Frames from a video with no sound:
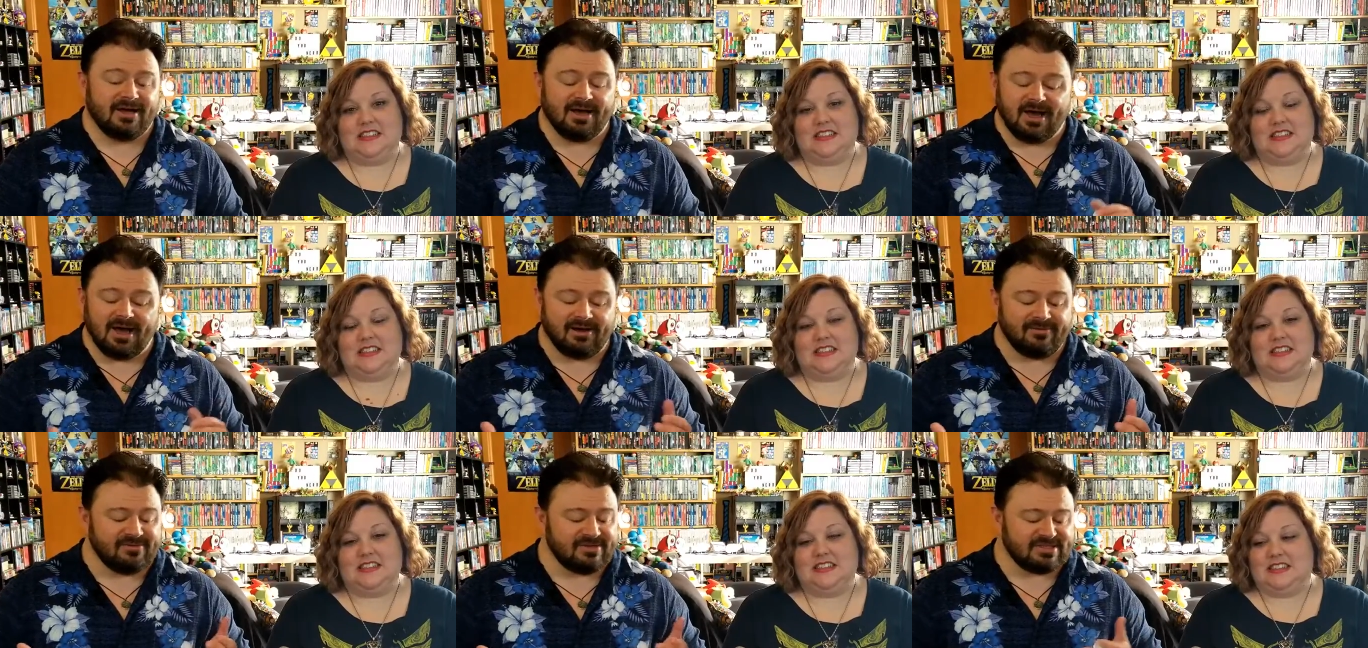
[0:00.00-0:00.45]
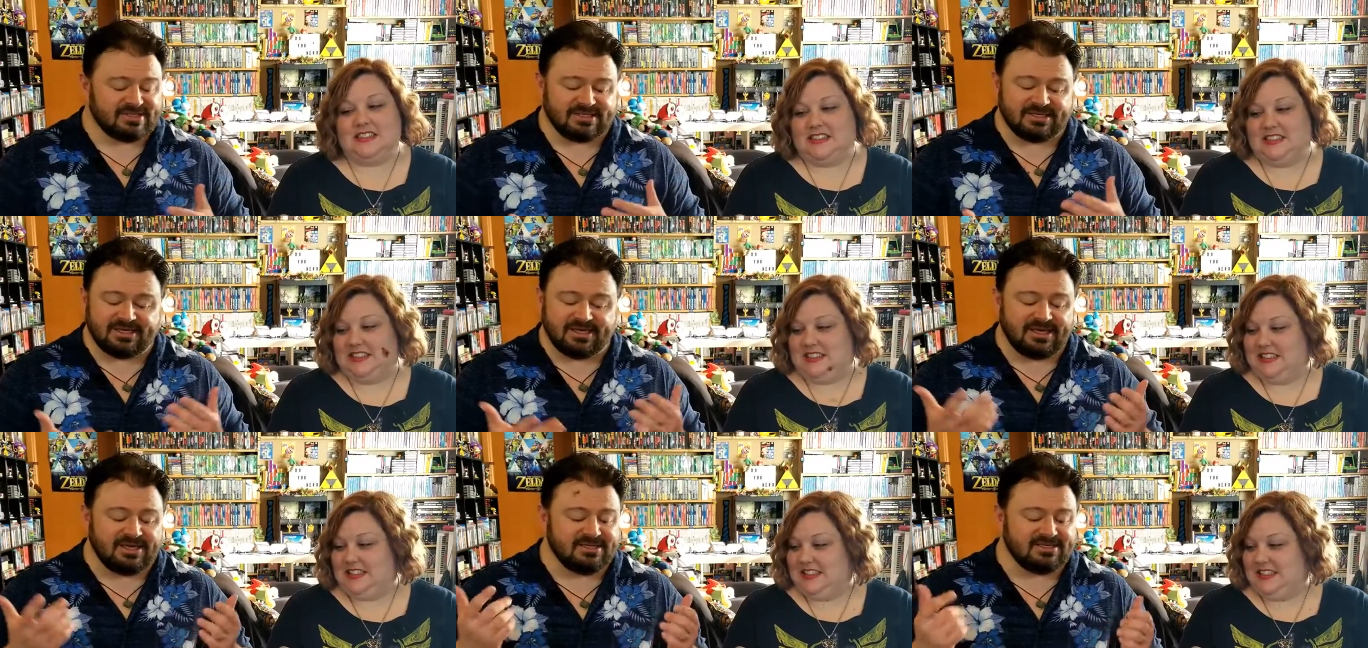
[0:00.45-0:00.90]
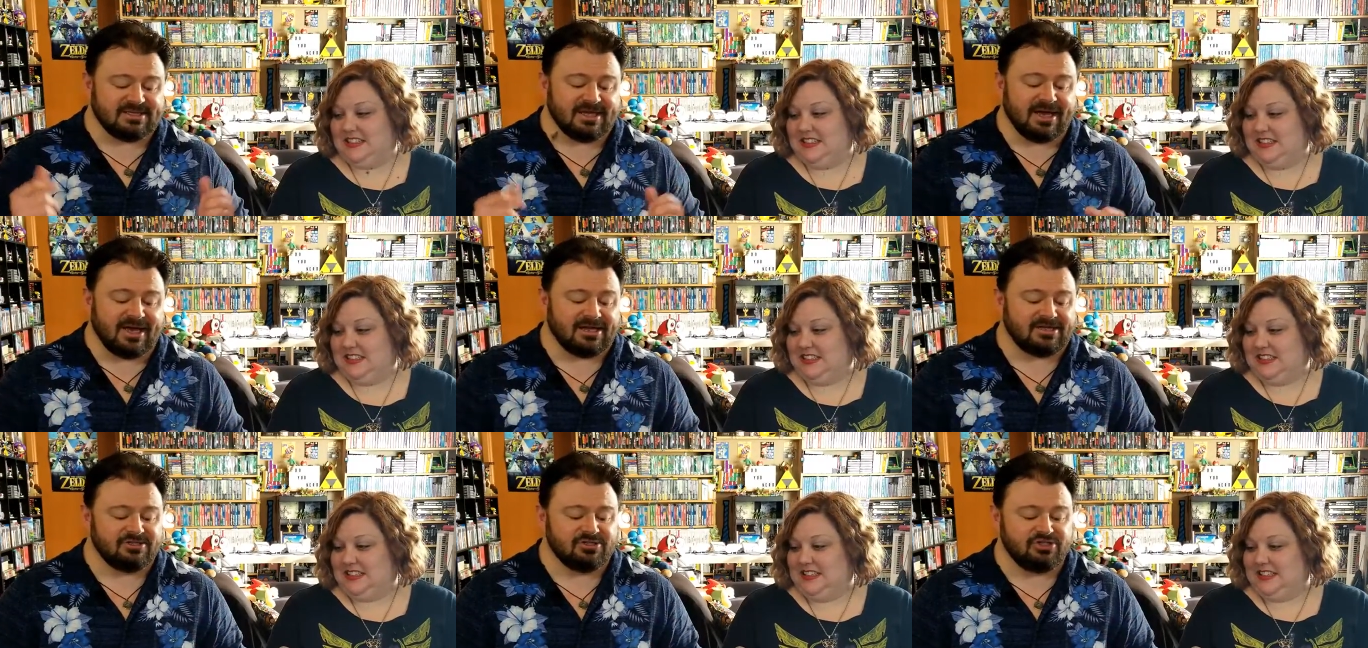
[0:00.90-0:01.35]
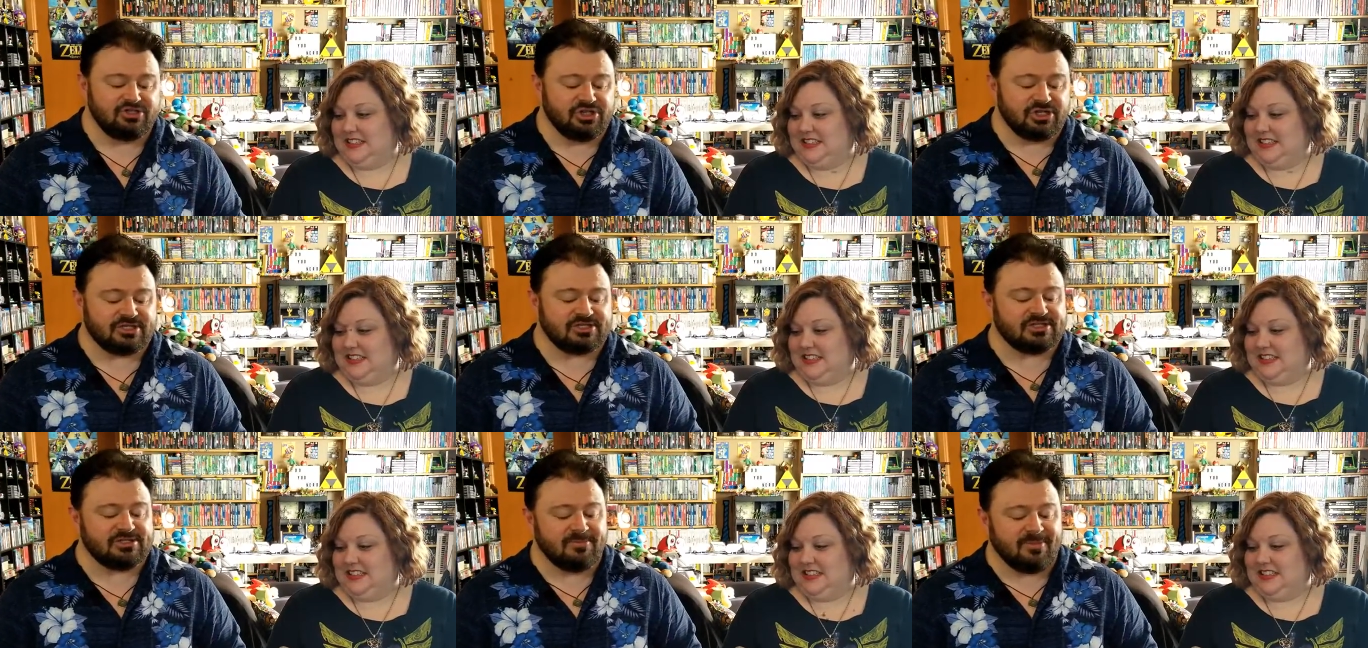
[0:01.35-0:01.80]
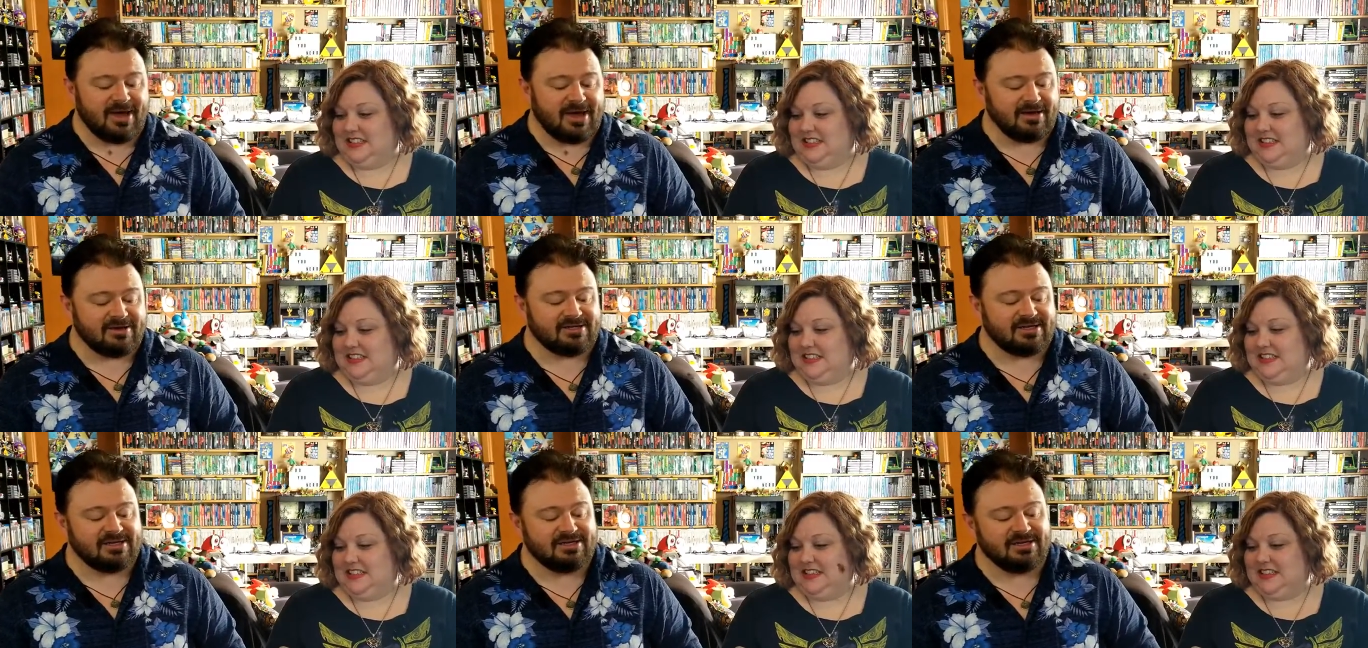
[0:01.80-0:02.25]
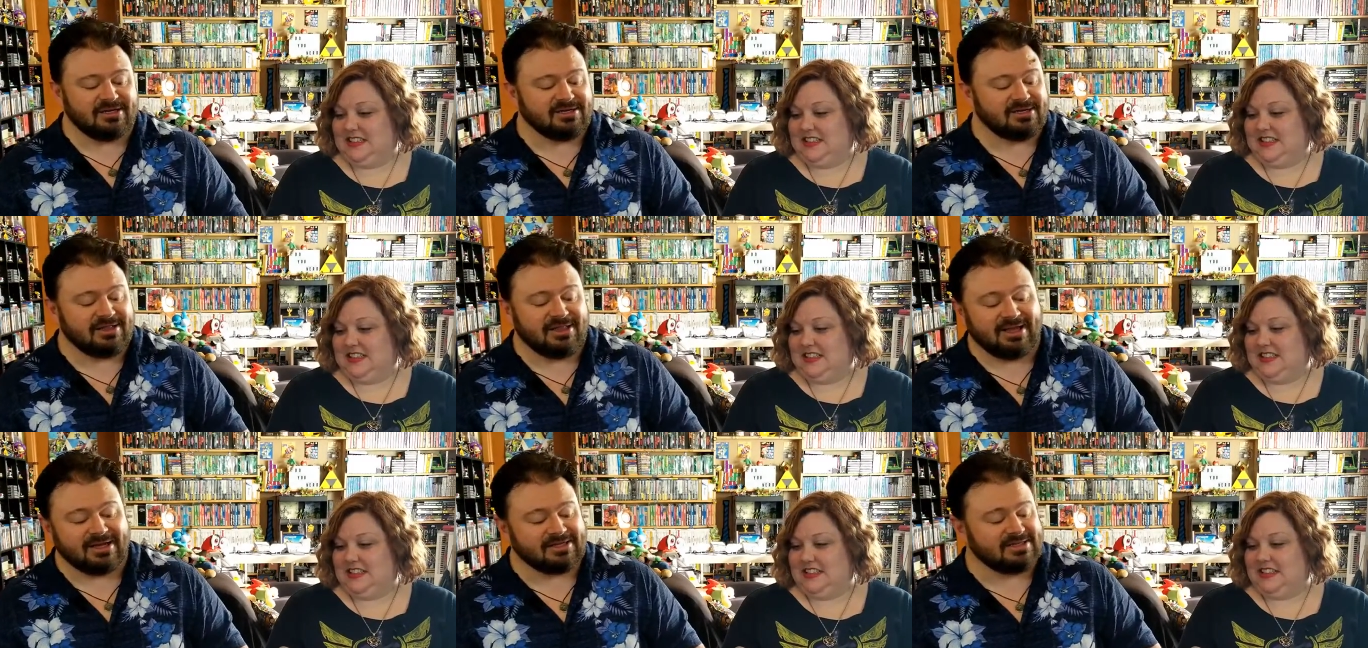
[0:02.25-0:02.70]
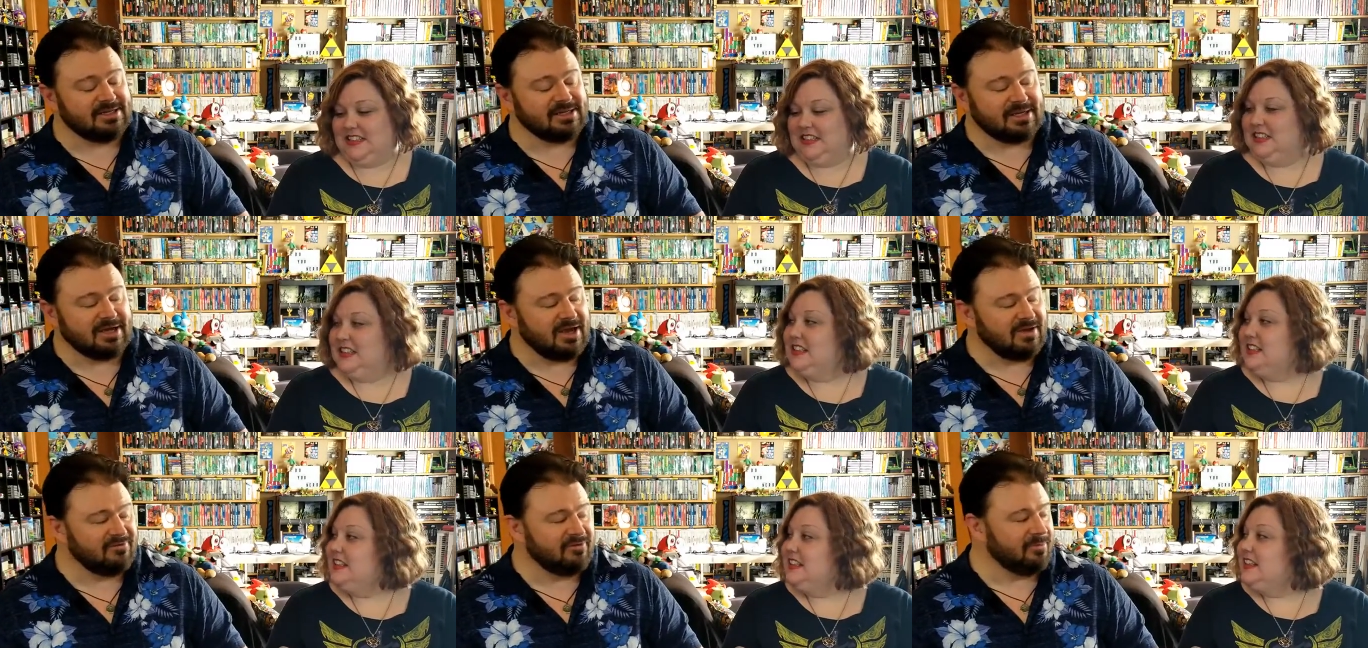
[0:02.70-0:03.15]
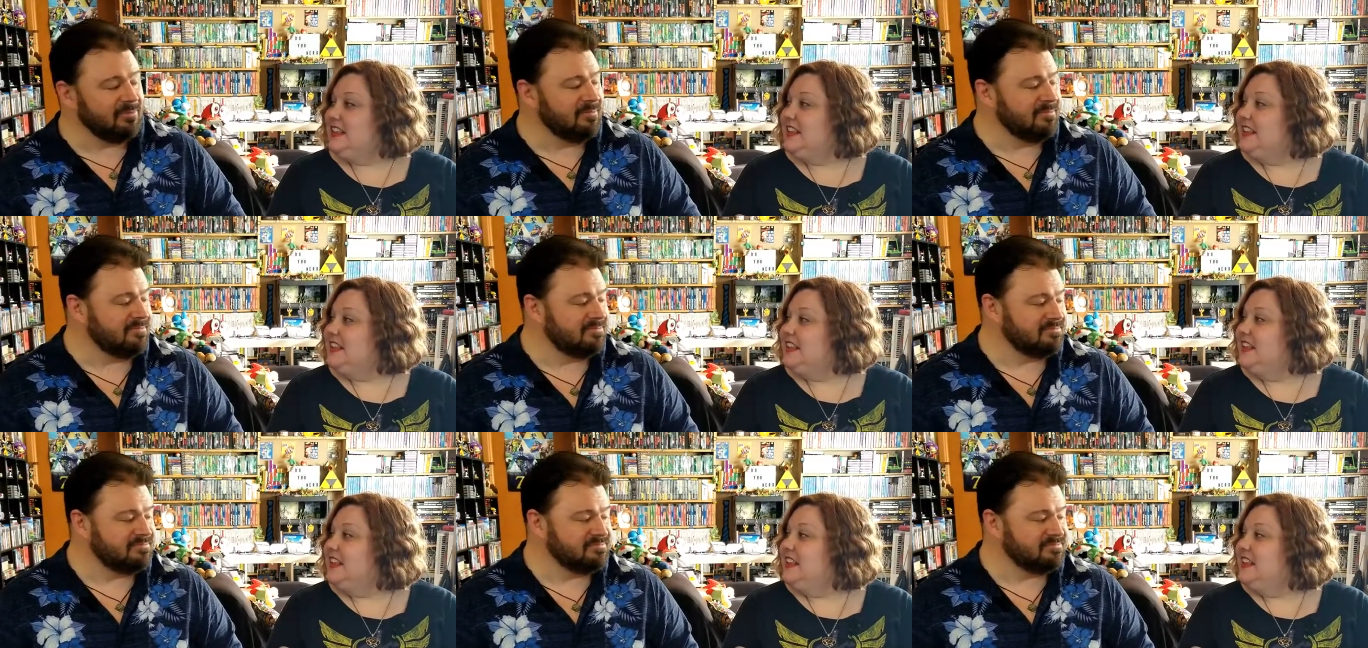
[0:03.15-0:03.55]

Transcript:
Speaker 1: Obviously, he's got just about an eclectic of an